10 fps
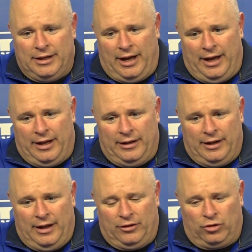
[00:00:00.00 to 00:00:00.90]

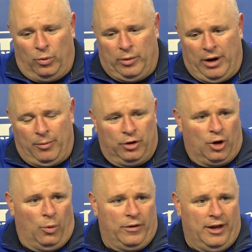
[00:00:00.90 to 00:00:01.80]
And so we were able to
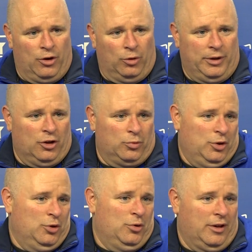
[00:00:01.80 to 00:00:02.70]
go with Hiddle because
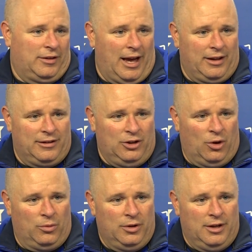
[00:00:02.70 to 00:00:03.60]
we knew that, you
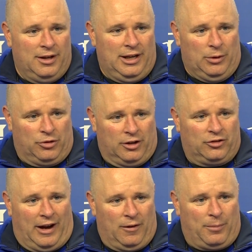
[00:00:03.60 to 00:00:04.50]
know, he was going to
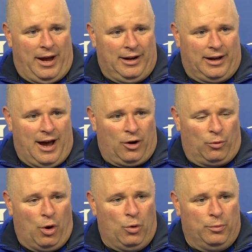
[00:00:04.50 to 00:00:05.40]
stay in the paint and kind
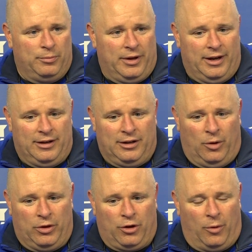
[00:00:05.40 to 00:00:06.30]
of roam, and
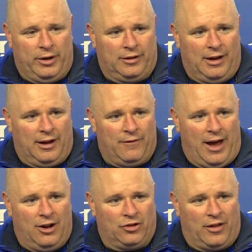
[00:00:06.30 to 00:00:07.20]
we thought we could take
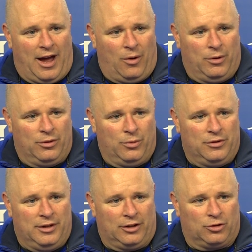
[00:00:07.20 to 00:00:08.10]
advantage of that
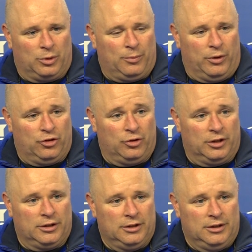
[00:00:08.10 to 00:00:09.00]
with Nick's three-point shooting.